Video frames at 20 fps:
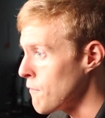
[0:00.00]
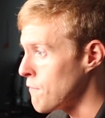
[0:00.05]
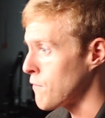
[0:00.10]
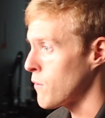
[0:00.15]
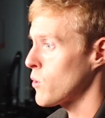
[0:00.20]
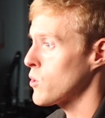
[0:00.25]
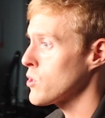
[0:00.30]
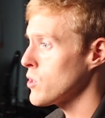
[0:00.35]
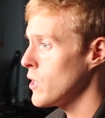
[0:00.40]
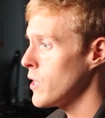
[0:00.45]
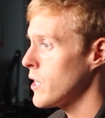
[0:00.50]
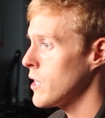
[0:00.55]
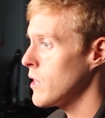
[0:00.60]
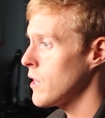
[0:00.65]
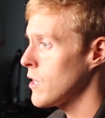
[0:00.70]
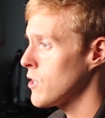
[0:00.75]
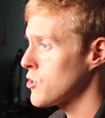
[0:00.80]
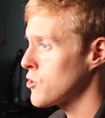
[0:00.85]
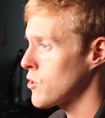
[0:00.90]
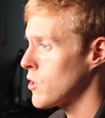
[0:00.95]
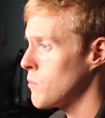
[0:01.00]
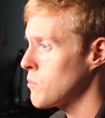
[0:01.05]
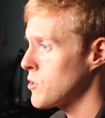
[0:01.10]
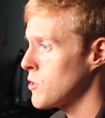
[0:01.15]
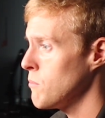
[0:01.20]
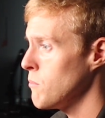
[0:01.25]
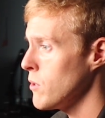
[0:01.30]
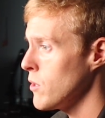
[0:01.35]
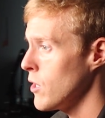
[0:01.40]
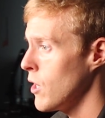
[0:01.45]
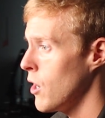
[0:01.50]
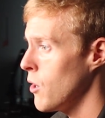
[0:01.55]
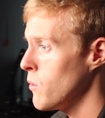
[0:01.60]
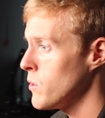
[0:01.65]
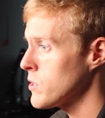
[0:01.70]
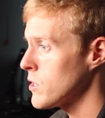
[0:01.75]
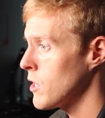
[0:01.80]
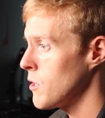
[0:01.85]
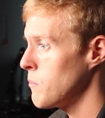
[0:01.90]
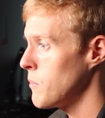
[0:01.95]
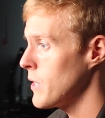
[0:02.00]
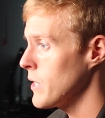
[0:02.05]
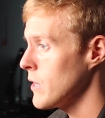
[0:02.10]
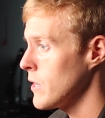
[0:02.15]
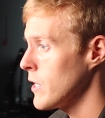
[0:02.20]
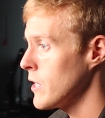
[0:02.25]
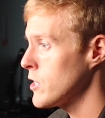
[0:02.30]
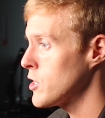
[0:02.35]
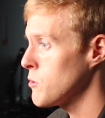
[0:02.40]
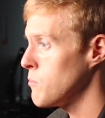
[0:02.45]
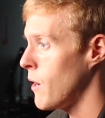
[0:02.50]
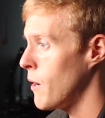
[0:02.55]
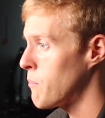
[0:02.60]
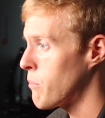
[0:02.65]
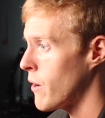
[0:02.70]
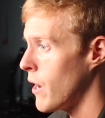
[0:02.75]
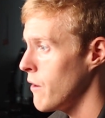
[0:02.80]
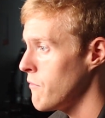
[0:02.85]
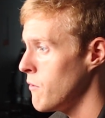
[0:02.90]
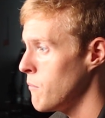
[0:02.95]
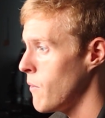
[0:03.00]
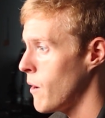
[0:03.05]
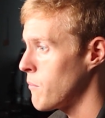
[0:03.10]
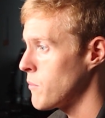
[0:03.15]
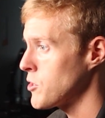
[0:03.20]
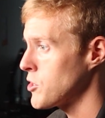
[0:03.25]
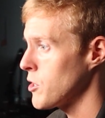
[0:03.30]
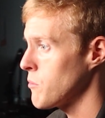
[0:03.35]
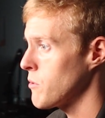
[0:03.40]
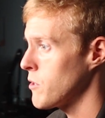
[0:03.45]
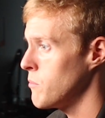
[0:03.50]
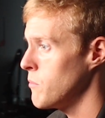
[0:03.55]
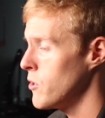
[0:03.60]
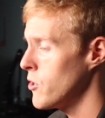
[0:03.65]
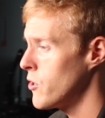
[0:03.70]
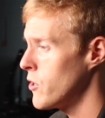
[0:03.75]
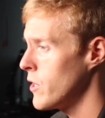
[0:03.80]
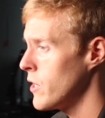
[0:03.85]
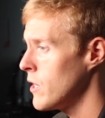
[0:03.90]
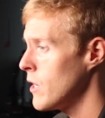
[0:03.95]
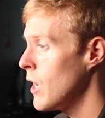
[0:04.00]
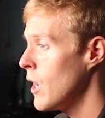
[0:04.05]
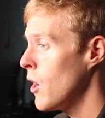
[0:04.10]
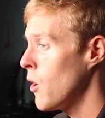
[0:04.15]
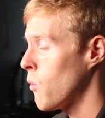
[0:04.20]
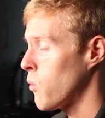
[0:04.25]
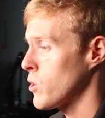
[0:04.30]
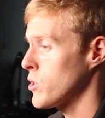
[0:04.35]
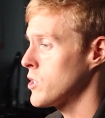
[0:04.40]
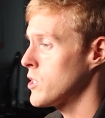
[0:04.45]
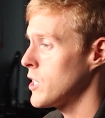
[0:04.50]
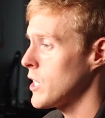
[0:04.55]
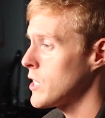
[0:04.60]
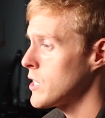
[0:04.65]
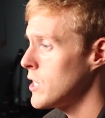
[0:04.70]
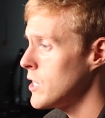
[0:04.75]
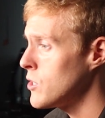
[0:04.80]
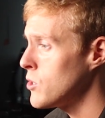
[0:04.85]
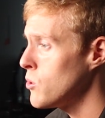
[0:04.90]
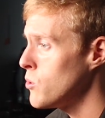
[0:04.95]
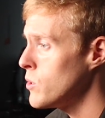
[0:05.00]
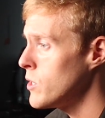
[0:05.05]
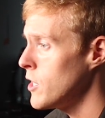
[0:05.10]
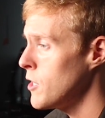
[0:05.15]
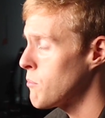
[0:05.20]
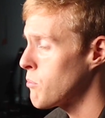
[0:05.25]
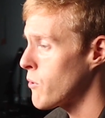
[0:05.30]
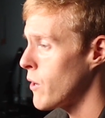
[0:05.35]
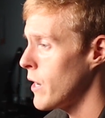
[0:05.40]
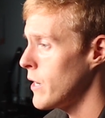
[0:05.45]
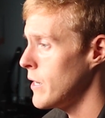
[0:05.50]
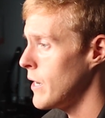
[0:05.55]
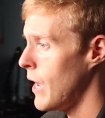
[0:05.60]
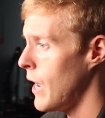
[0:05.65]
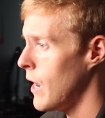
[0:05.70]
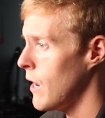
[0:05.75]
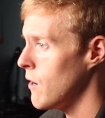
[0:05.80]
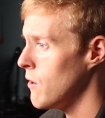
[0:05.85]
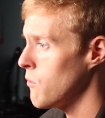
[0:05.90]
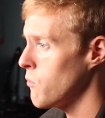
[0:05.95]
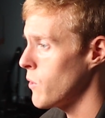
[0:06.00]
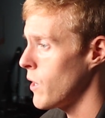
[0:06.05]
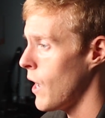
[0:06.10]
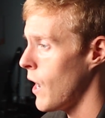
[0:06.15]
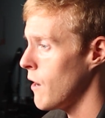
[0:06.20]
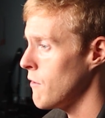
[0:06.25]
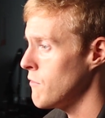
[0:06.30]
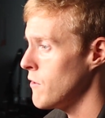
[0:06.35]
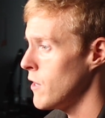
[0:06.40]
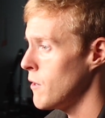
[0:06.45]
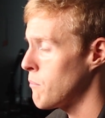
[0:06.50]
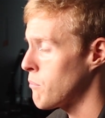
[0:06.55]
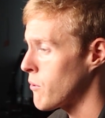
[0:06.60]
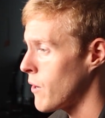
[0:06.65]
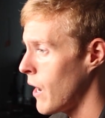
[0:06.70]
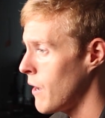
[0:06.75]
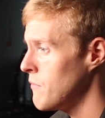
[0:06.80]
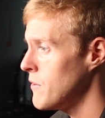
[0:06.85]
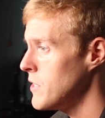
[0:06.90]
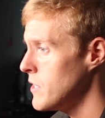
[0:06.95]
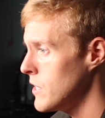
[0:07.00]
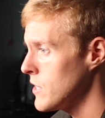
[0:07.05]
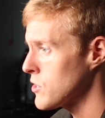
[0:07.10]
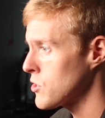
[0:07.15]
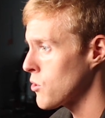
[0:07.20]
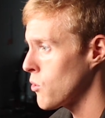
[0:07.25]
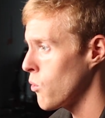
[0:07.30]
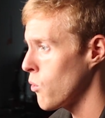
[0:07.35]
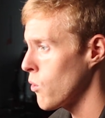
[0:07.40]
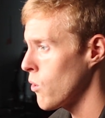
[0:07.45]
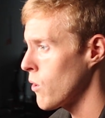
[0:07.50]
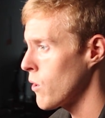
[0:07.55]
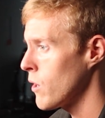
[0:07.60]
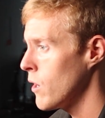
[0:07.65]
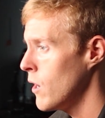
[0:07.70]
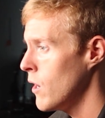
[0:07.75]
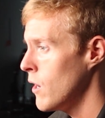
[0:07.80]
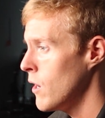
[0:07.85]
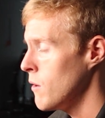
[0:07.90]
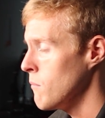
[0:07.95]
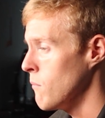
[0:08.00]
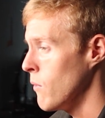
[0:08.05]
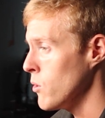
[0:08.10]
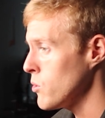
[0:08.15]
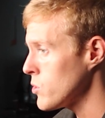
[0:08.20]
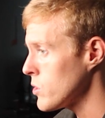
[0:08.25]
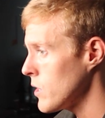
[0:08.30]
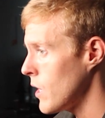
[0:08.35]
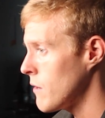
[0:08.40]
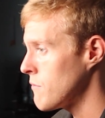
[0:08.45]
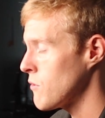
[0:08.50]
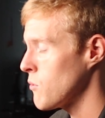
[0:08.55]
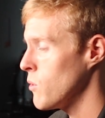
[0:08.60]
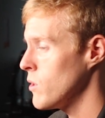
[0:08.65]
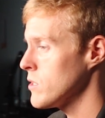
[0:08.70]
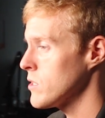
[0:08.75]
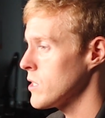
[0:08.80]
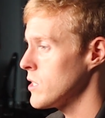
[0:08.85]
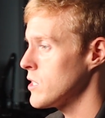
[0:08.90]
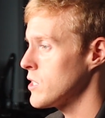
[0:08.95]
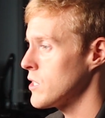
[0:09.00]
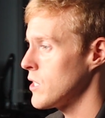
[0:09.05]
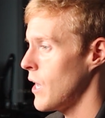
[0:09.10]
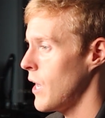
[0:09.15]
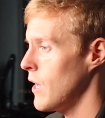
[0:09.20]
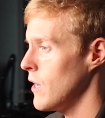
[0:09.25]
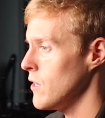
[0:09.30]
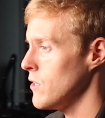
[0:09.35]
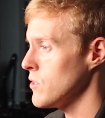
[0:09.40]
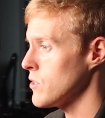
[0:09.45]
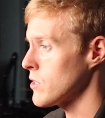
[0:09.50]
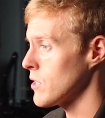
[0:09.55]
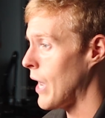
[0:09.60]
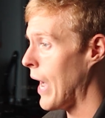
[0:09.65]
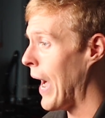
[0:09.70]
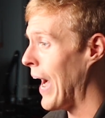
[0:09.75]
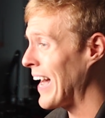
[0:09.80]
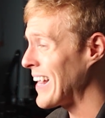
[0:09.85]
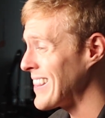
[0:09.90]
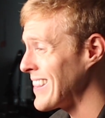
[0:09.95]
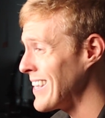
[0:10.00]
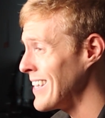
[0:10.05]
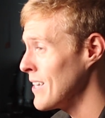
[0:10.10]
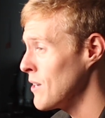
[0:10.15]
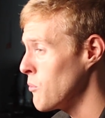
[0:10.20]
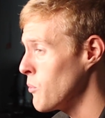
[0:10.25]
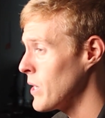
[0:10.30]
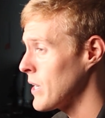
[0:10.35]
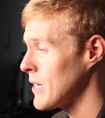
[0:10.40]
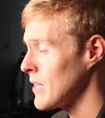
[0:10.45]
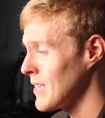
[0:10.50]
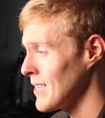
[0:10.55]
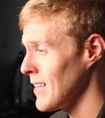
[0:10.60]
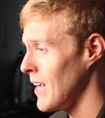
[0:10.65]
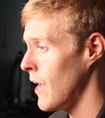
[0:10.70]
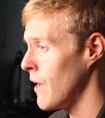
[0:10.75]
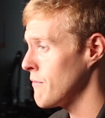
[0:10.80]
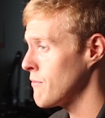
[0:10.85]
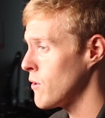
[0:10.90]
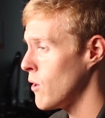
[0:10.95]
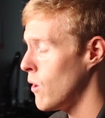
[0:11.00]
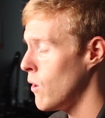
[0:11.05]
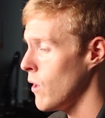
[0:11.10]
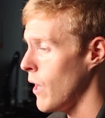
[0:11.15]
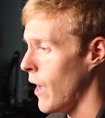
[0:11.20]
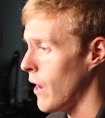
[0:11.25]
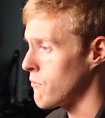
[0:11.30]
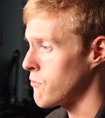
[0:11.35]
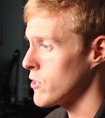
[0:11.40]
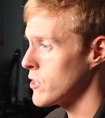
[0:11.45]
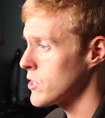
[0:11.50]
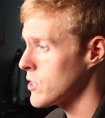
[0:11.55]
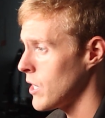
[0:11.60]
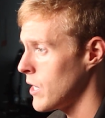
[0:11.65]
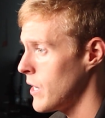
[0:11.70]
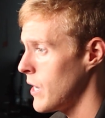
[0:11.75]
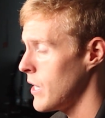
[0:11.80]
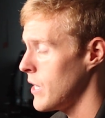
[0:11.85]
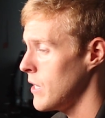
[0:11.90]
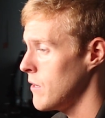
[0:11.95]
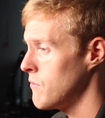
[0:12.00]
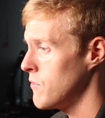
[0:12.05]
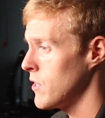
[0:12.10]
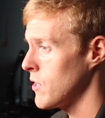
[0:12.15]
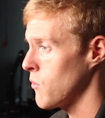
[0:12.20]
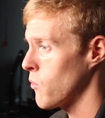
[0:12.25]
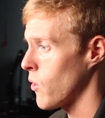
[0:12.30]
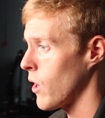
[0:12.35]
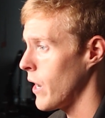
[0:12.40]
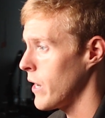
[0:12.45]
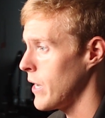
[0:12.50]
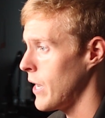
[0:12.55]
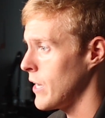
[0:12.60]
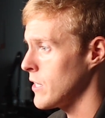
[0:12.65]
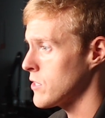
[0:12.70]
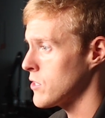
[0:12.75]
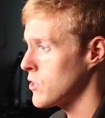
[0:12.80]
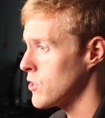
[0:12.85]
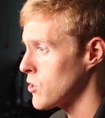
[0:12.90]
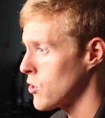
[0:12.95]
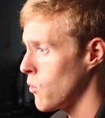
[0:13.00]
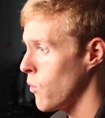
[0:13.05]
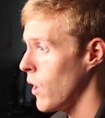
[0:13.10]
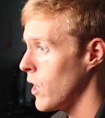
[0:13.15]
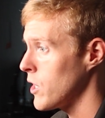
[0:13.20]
The first link in the description below is gonna be a link to my private membership community. We're 62 deep right now. We have a private Discord. Mostly everyone's in sales. I lead a weekly live call every Sunday evening where I answer your